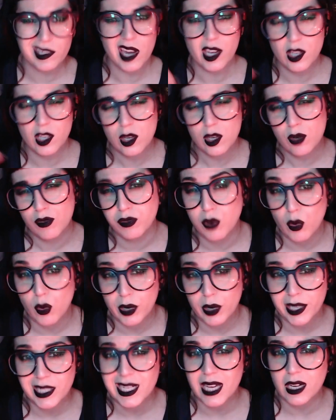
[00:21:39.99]
I could
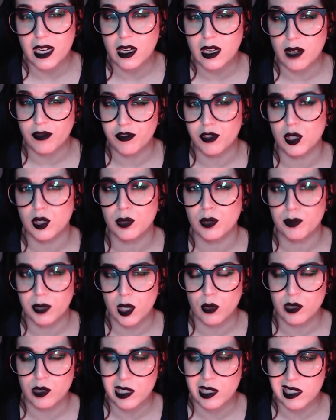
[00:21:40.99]
avoid getting a full
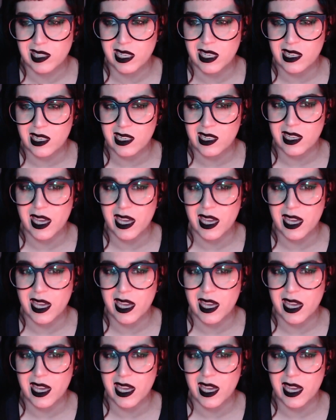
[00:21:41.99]
blown sick.